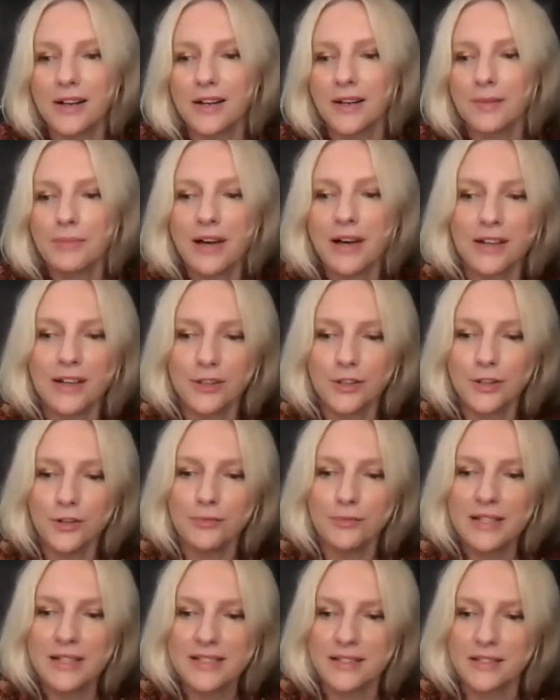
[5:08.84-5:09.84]
about you,
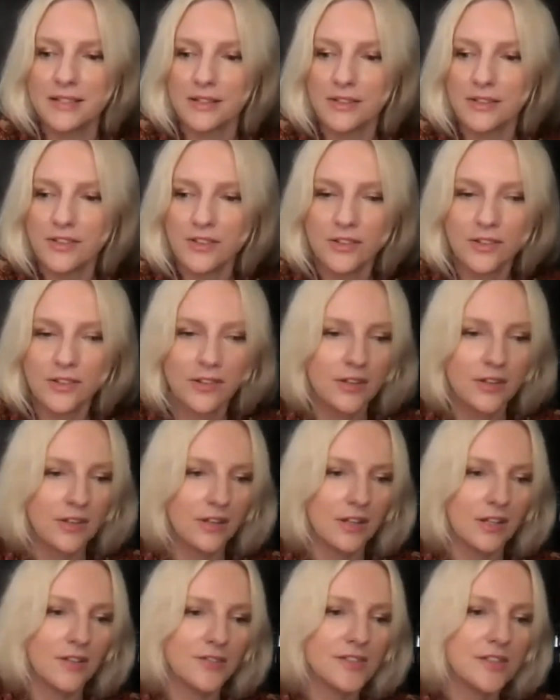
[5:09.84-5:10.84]
Mrs.,
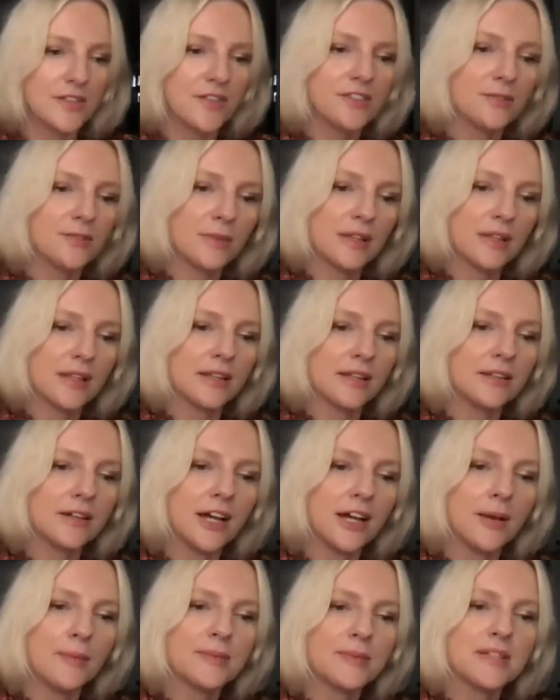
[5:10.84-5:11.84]
and I've said this a million
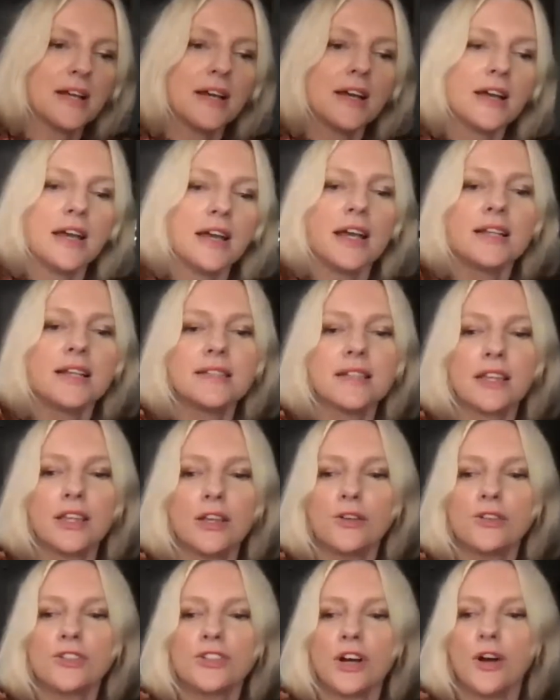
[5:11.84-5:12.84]
times, is that you
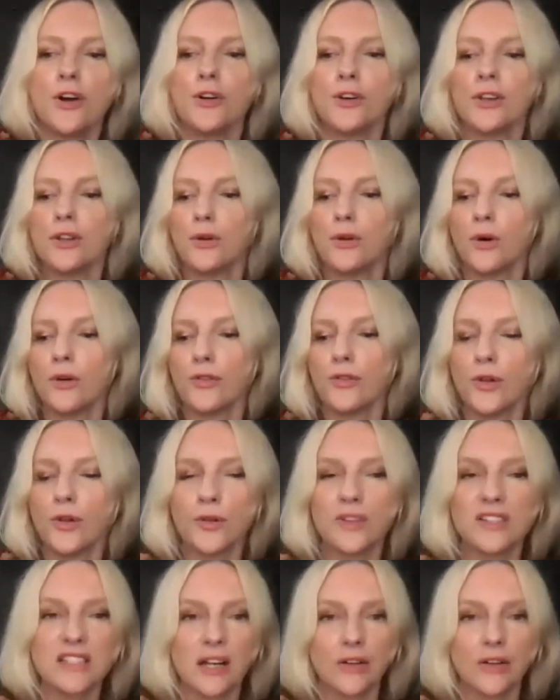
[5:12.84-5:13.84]
don't look for all the
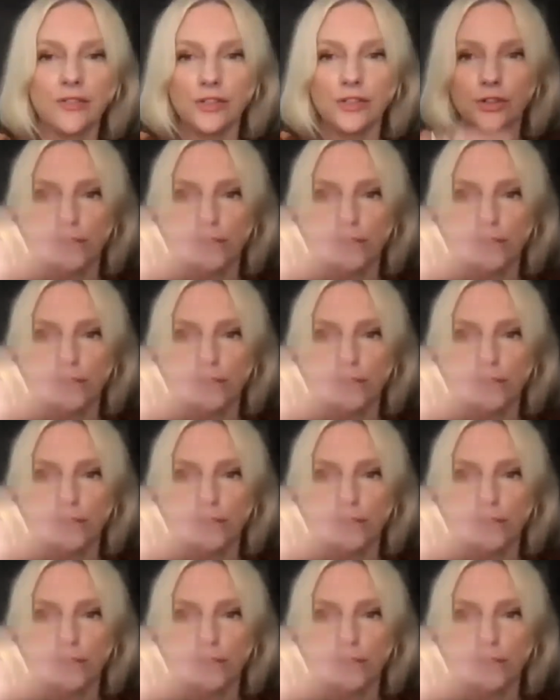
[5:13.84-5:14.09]
stuff that you